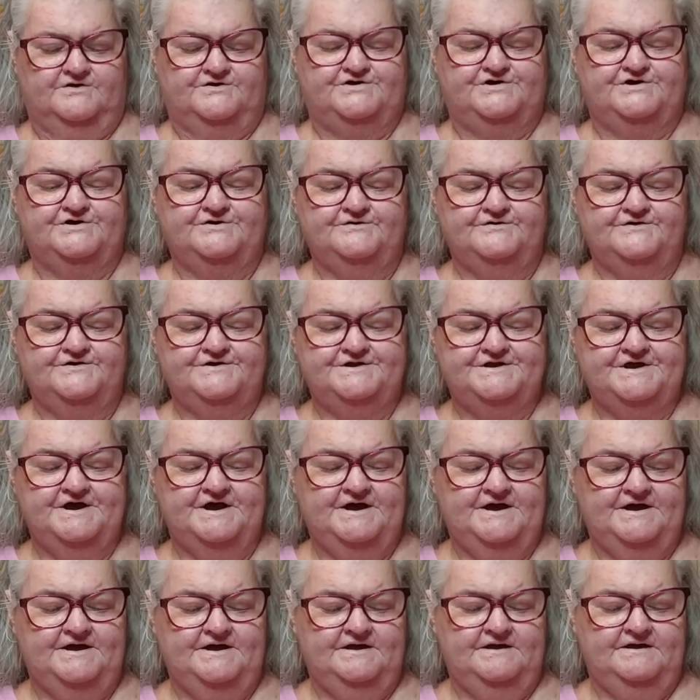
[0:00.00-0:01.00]

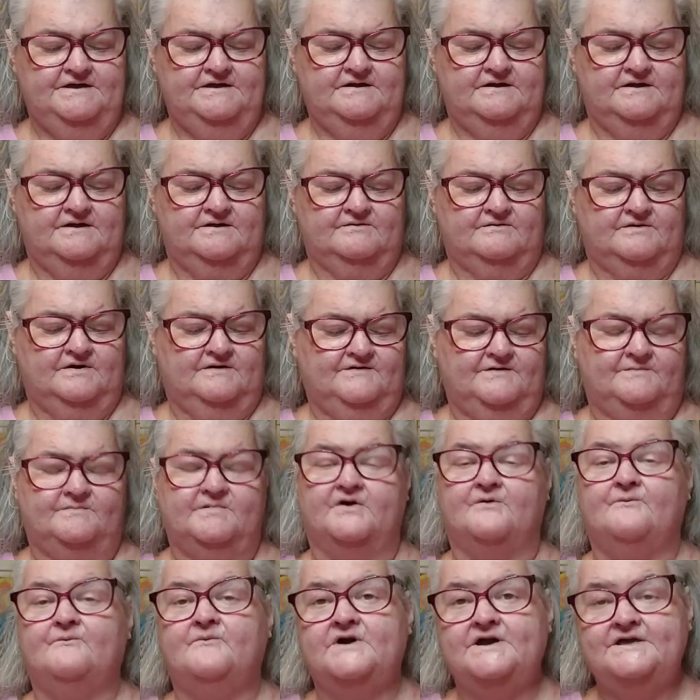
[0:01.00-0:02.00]
Tuesday I don't have any
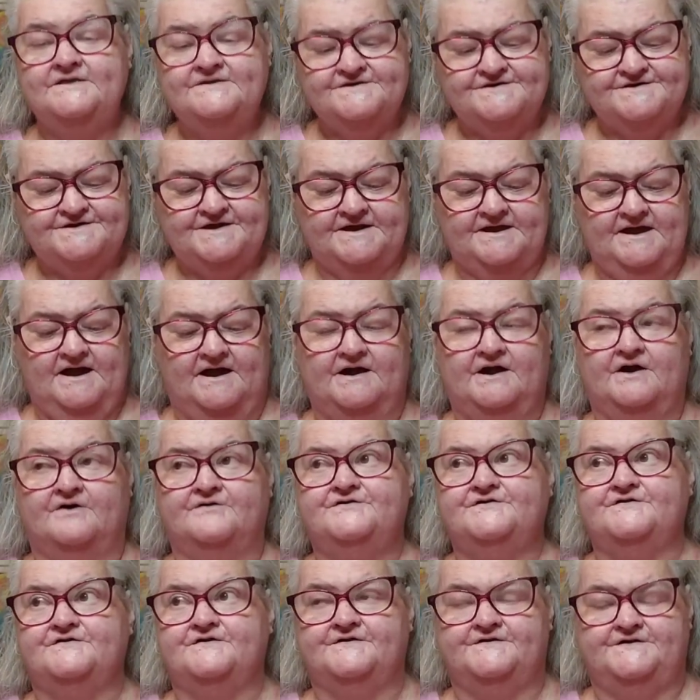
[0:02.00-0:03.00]
plans. Wednesday I go
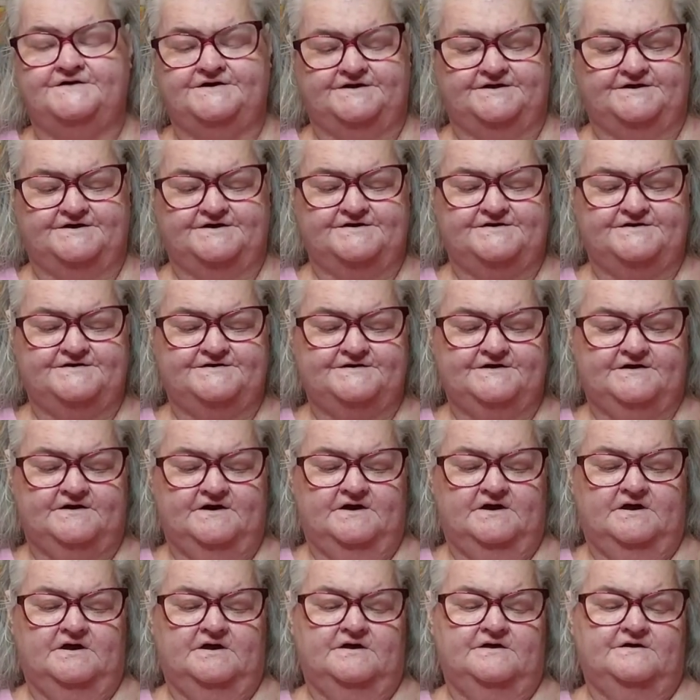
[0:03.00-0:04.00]
to the dentist,
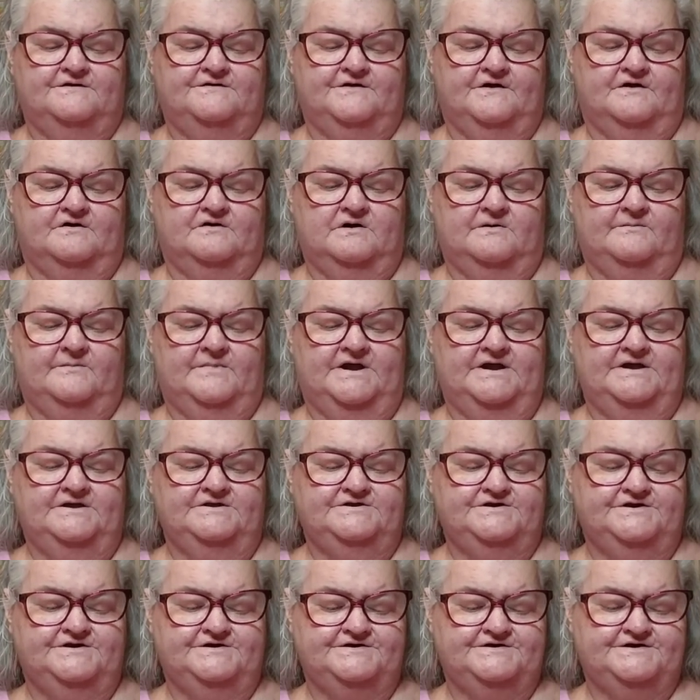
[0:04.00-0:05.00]
so I'm
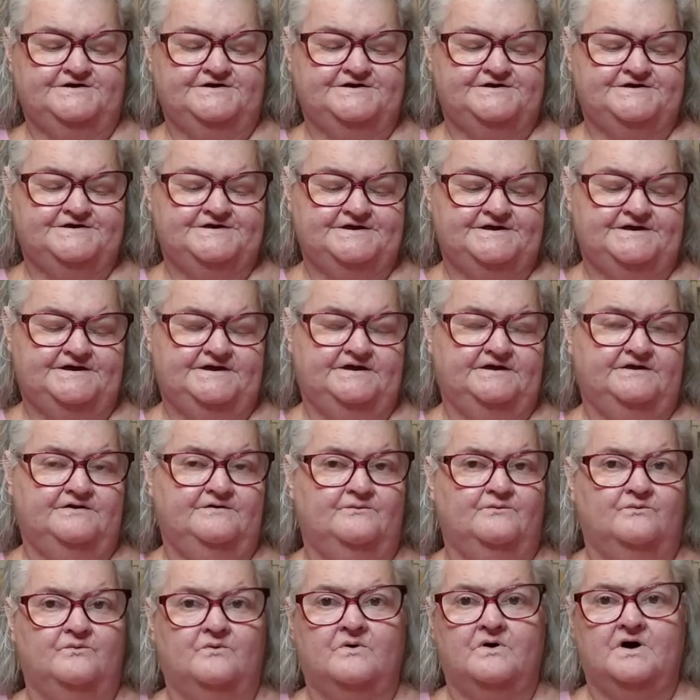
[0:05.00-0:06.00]
anxious to see
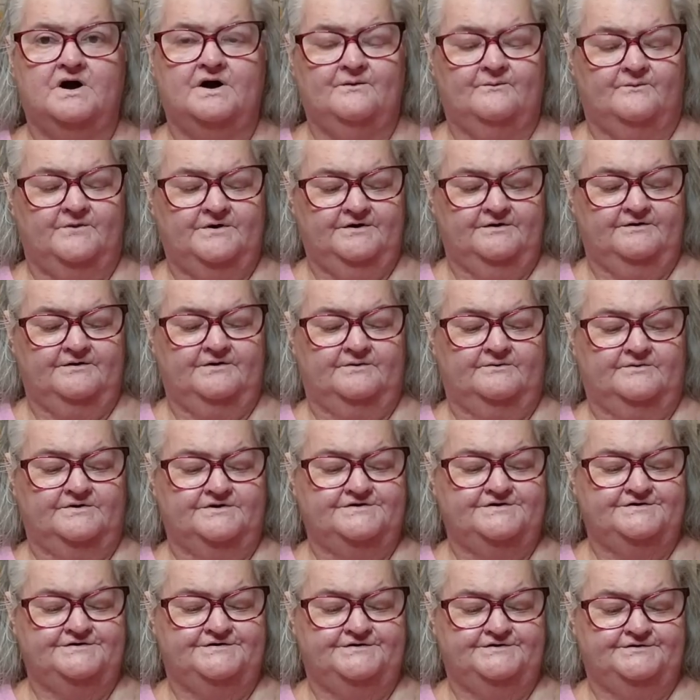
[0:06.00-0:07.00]
what we are
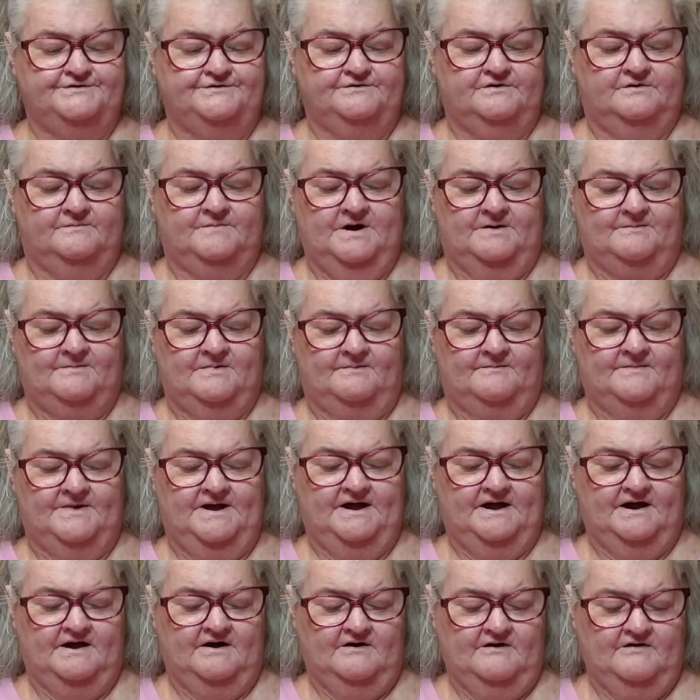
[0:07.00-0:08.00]
going to do about my
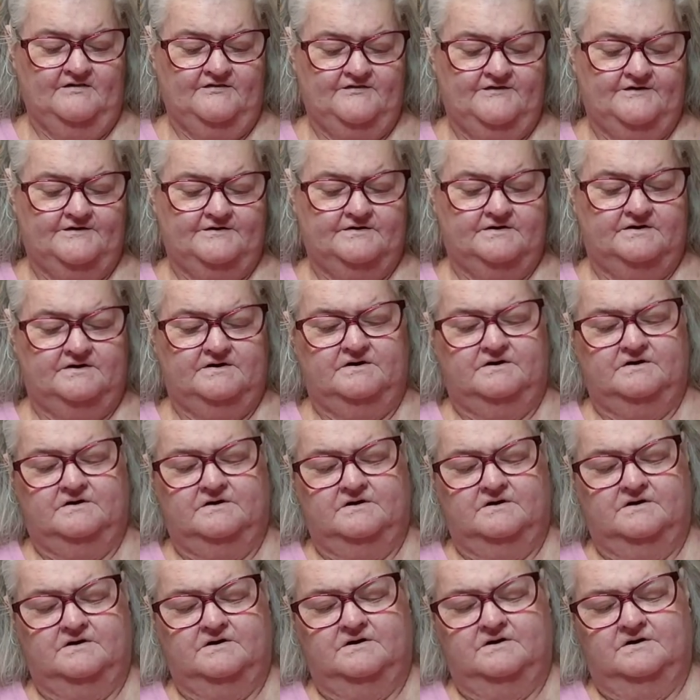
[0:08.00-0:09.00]
mouth.
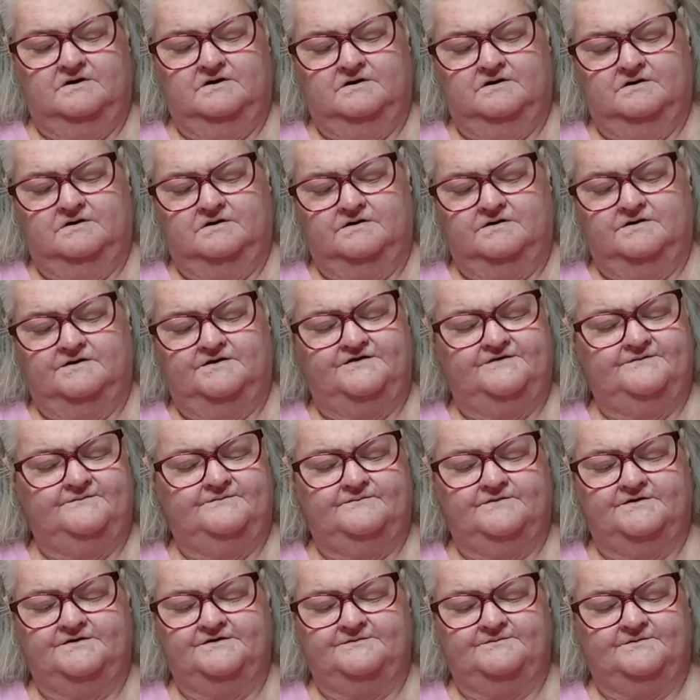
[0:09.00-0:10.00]
Oh,
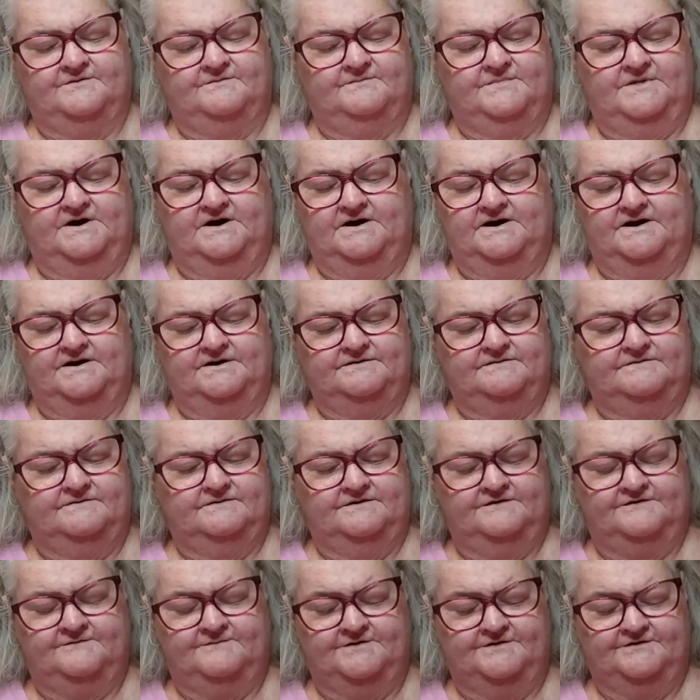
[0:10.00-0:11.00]
it's been bad.
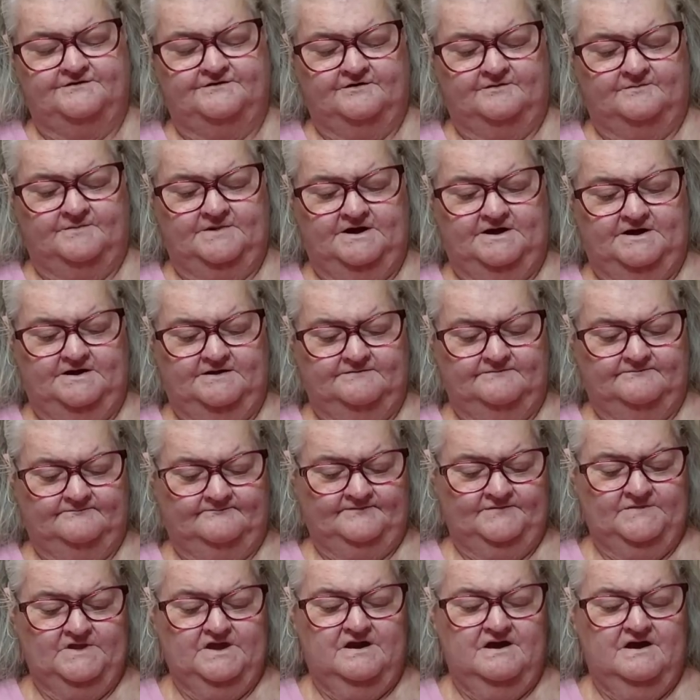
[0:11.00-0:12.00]
It's been so bad.
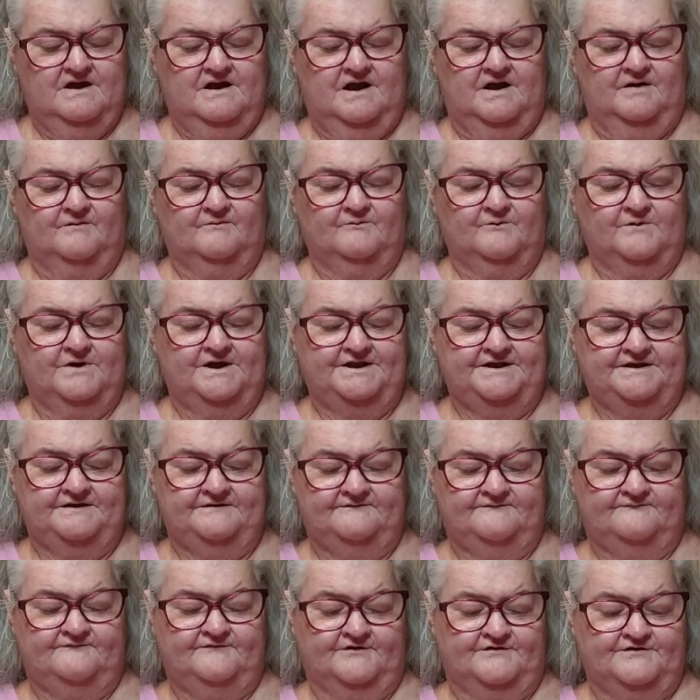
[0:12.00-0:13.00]
I'm
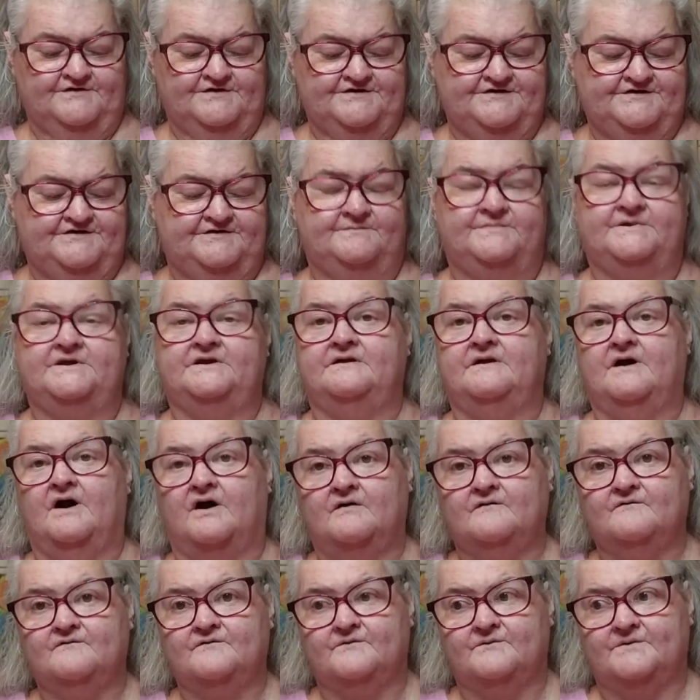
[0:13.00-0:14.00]
ready for this to be
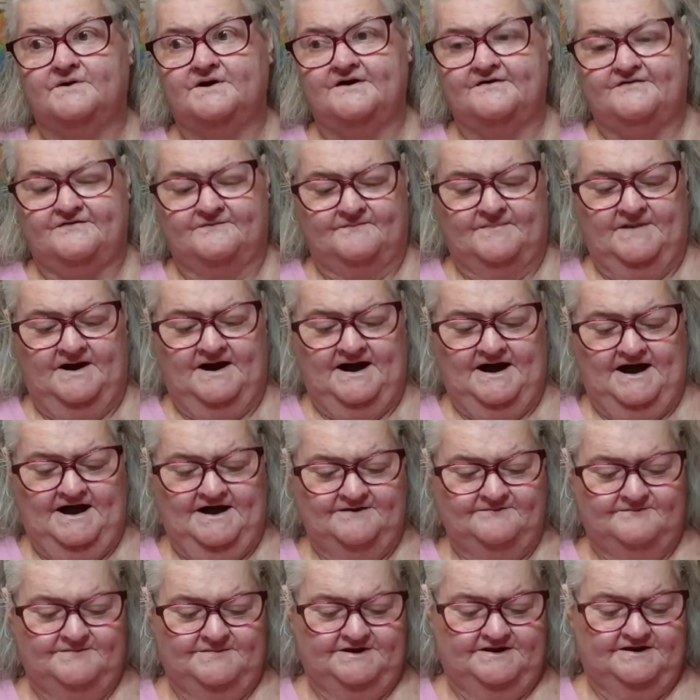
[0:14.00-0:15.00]
over with and
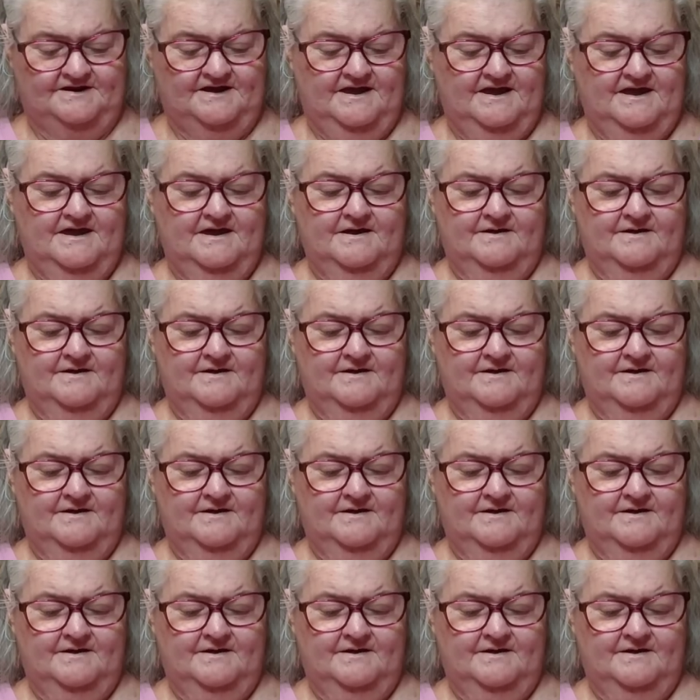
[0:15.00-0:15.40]
behind me.